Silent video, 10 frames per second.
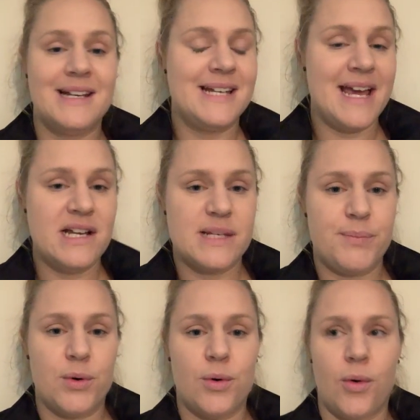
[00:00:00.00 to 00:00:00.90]
a tennis
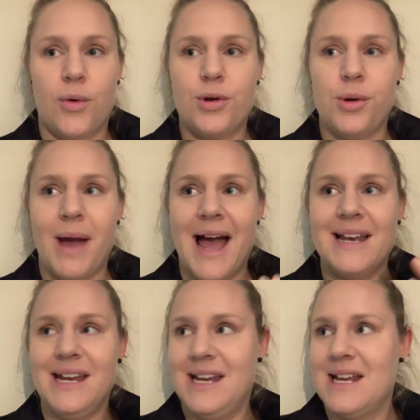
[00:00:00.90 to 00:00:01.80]
ball or you add
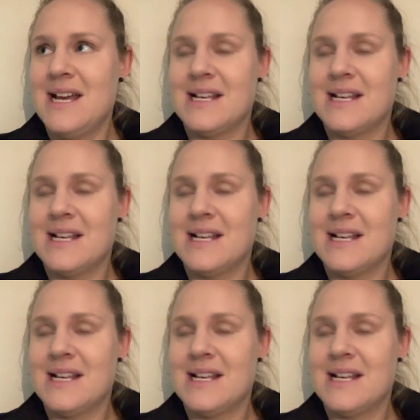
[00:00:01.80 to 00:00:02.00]
in